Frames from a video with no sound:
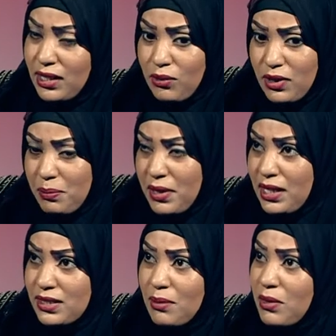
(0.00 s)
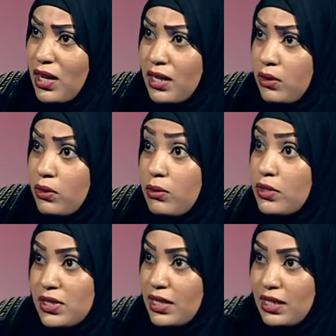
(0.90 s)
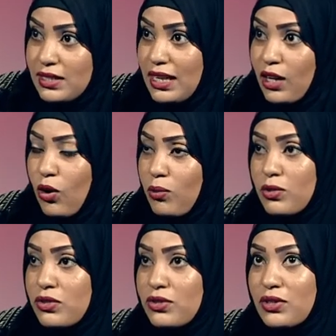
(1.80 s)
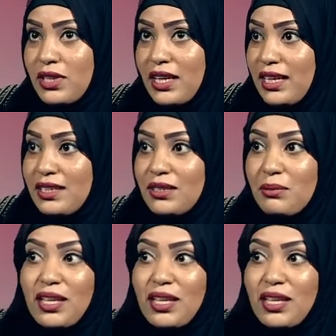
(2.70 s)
there would appear some kind of nudity. It's like almost hidden.